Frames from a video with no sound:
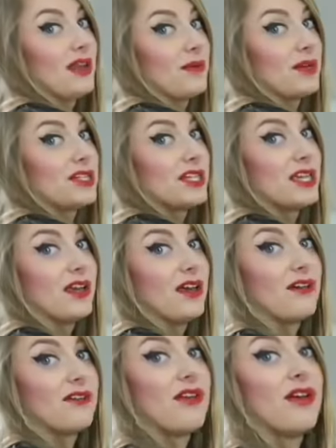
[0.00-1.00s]
liberty
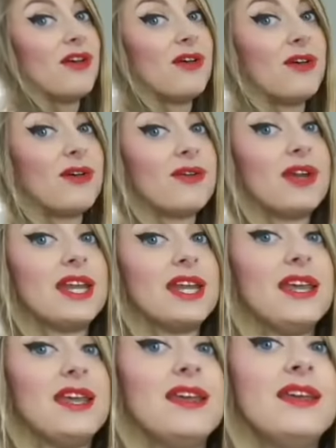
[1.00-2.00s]
of
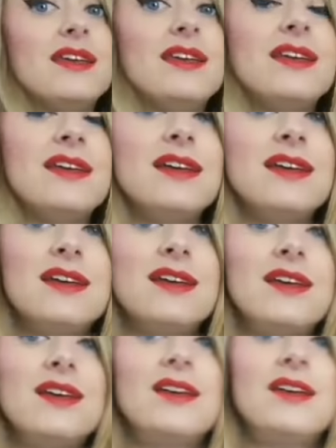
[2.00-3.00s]
already
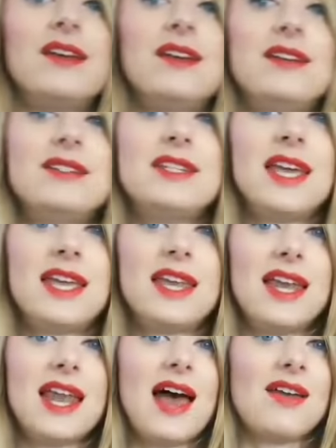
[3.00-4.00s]
taking
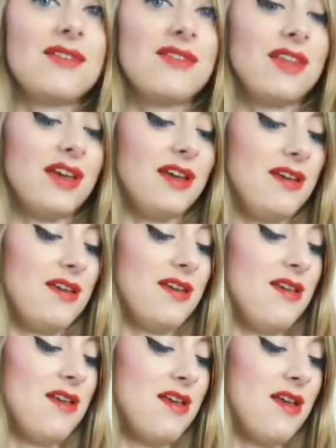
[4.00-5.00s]
it out of the
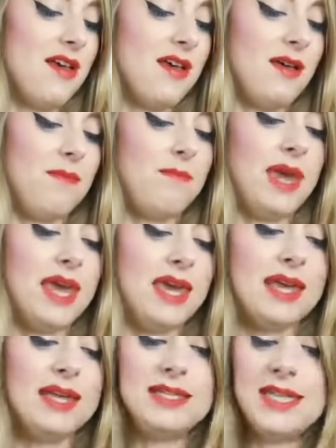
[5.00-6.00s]

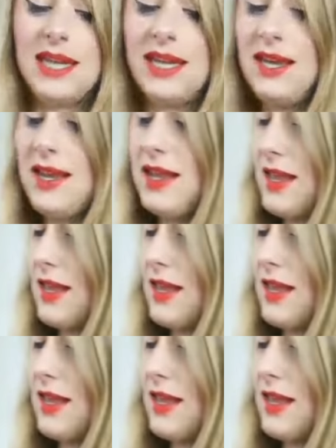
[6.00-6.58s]
baking tin.